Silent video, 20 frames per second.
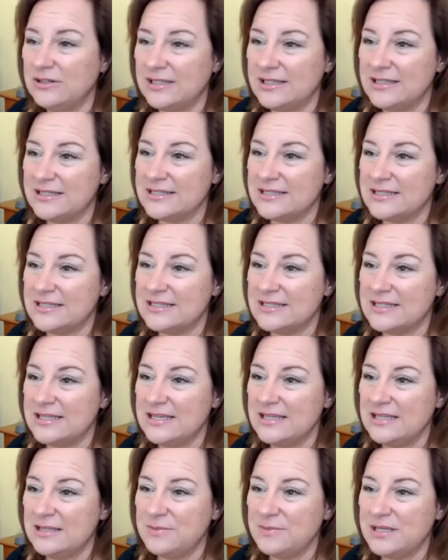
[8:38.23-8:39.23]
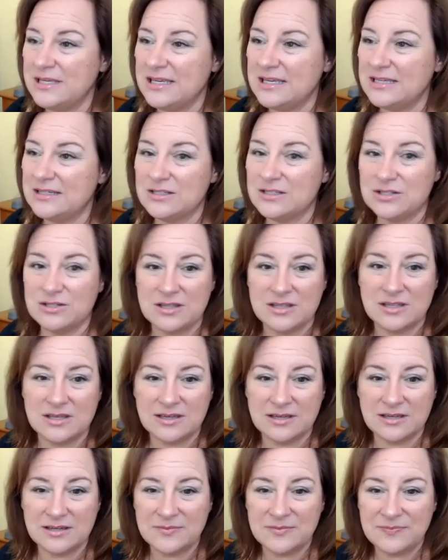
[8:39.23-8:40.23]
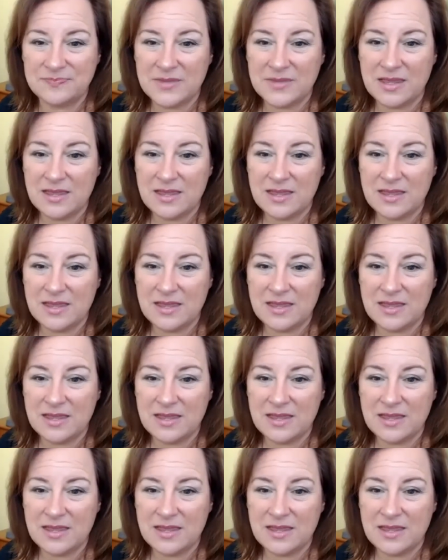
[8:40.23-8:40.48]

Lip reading: Let's see. Let me get to the...